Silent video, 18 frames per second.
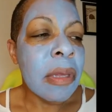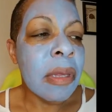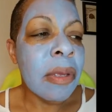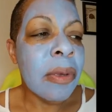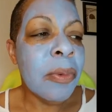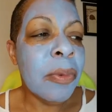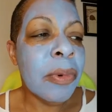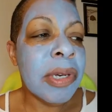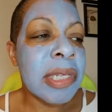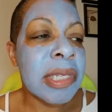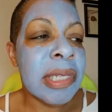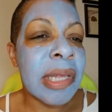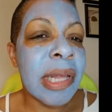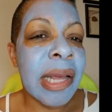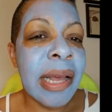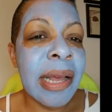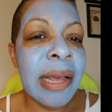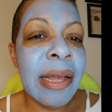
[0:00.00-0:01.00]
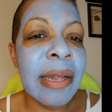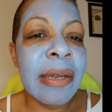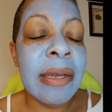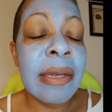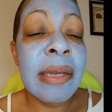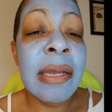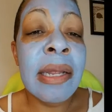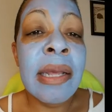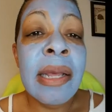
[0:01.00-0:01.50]
was that
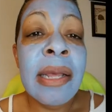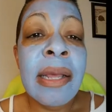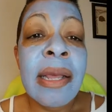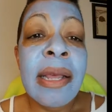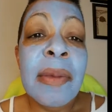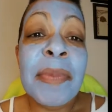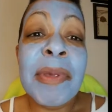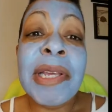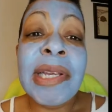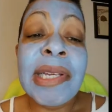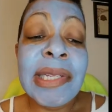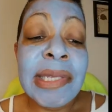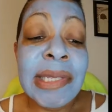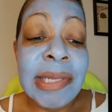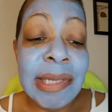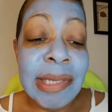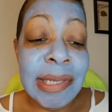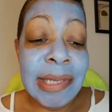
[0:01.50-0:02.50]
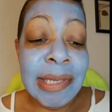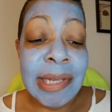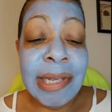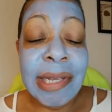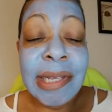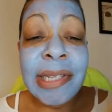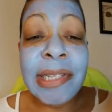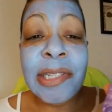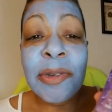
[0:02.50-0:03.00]
because this
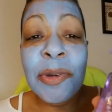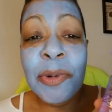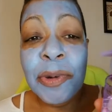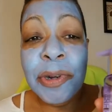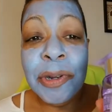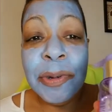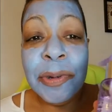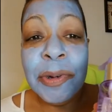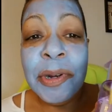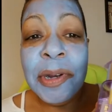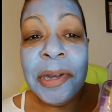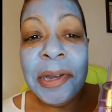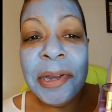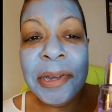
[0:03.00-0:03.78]
is oil